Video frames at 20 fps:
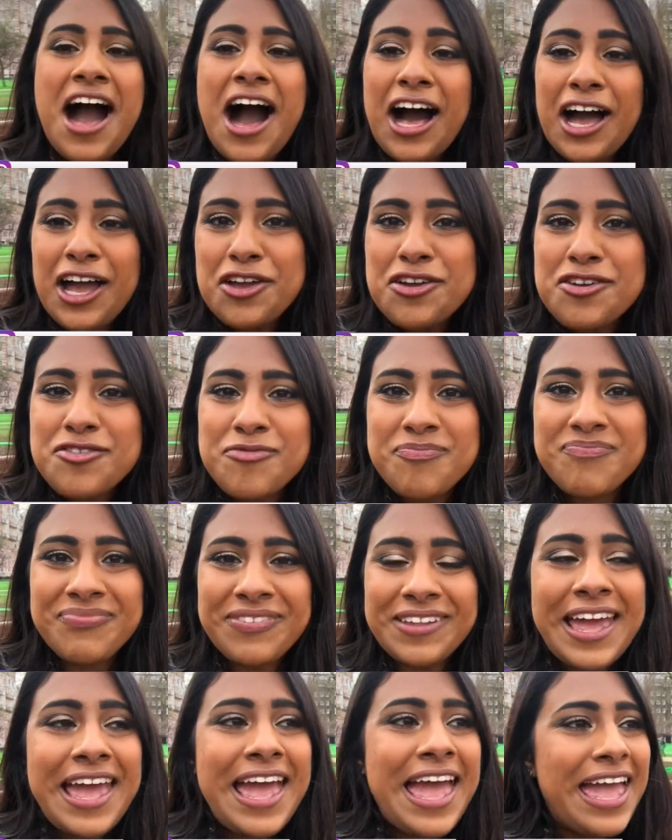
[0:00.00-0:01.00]
I have
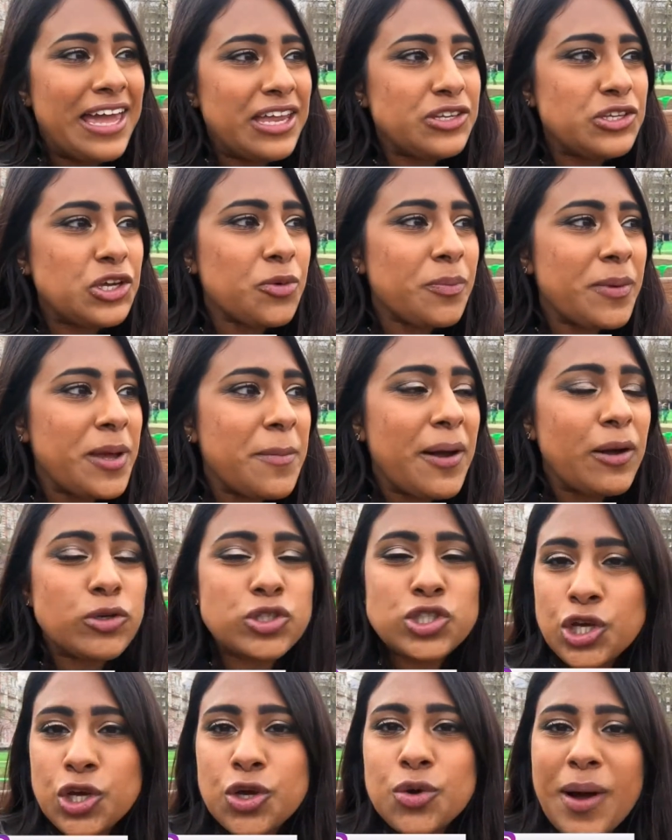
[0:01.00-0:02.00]
It took me about
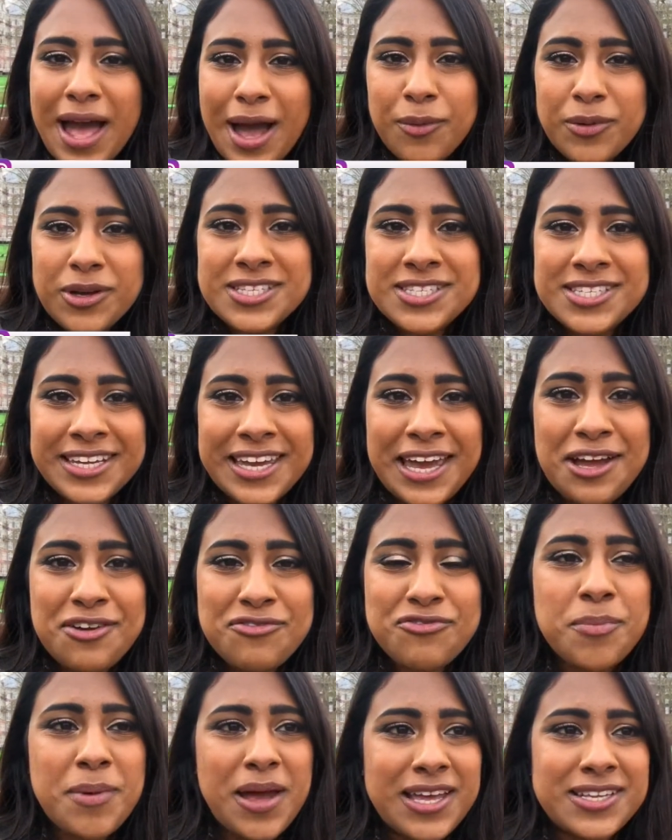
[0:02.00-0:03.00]
two hours to get
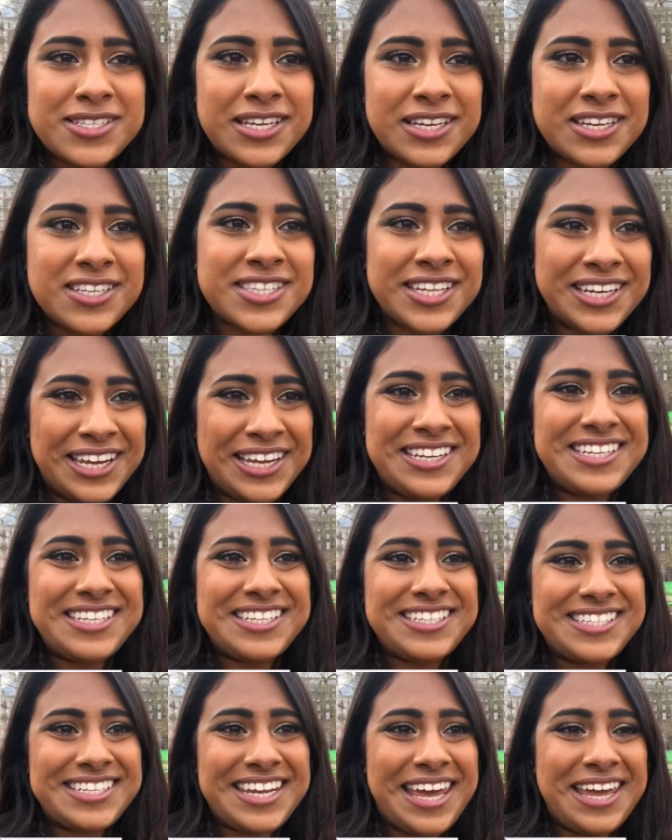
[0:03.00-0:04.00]
from Essex to London
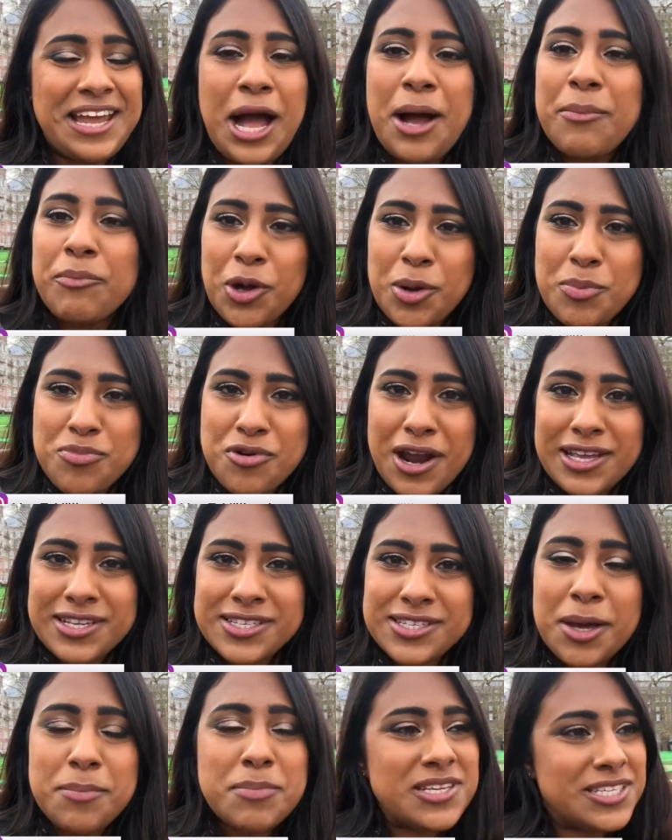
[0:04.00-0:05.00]
today. I'm not
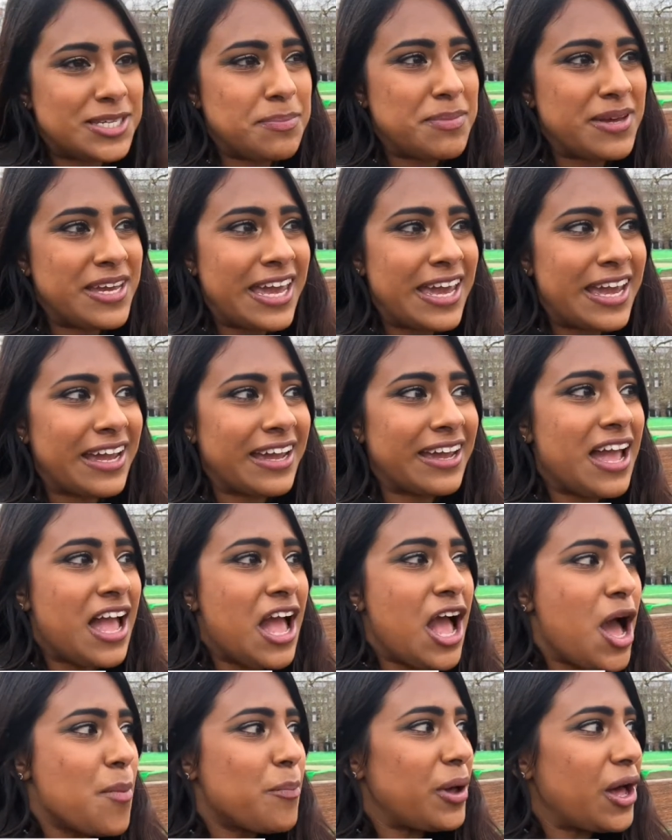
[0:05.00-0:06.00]
impressed. I missed a meeting.
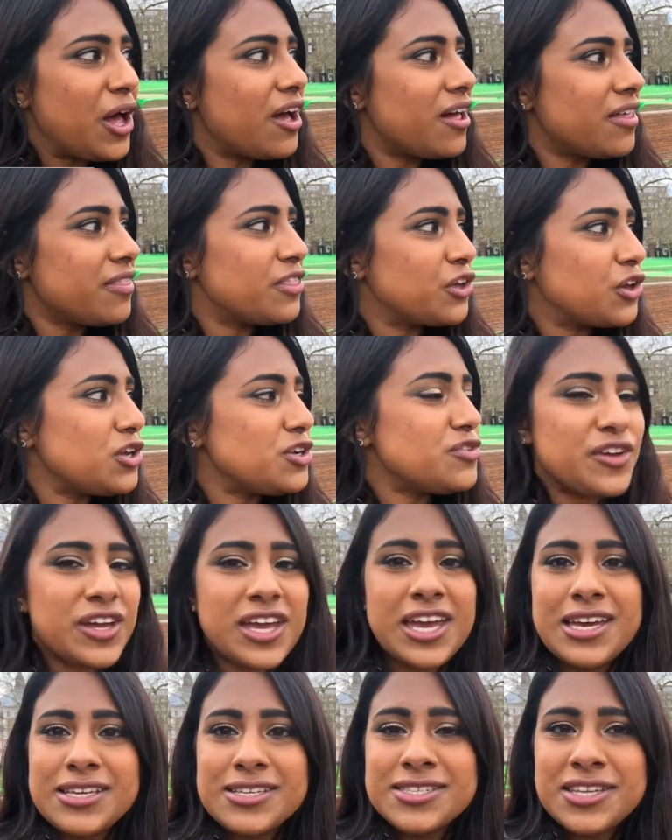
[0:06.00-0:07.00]
But the good thing
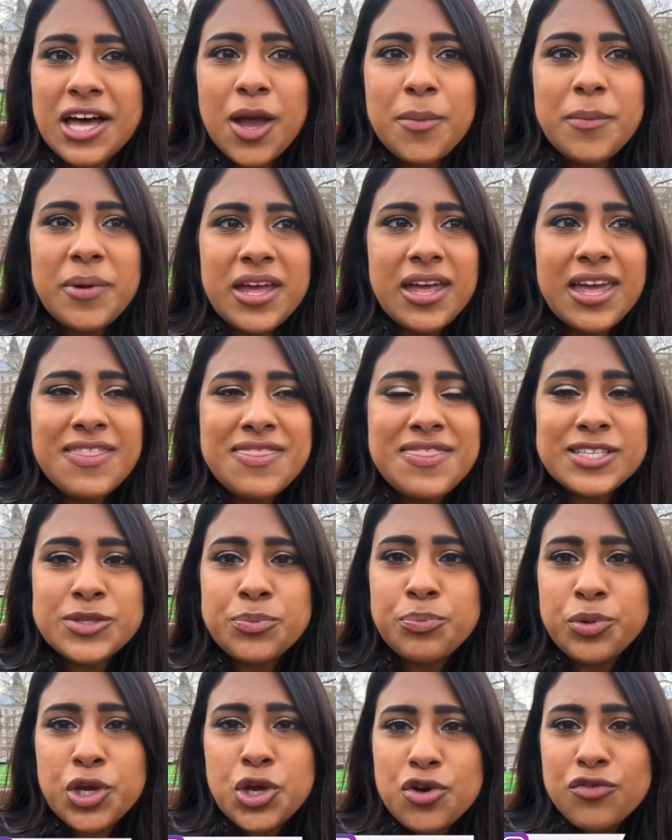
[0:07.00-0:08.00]
is I'm in this
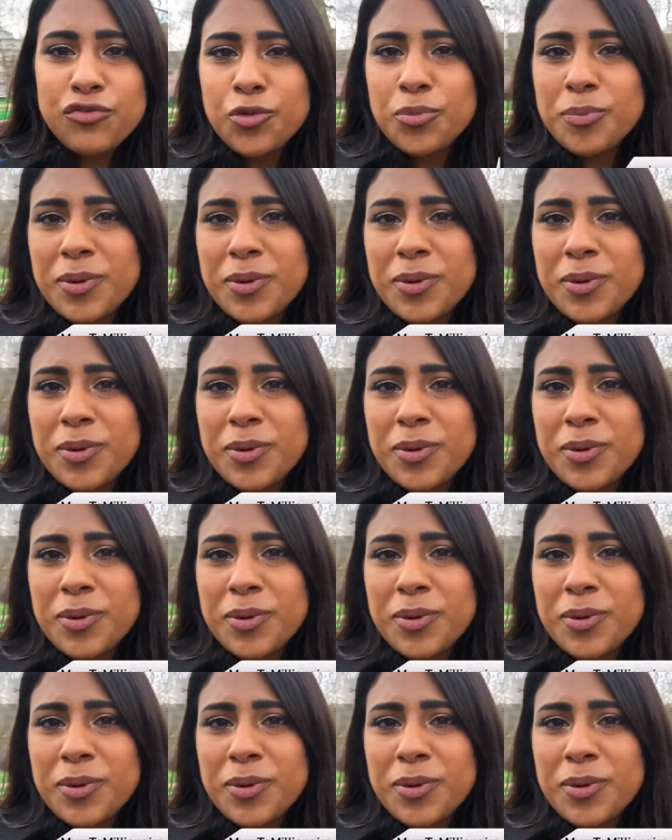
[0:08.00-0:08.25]
beautiful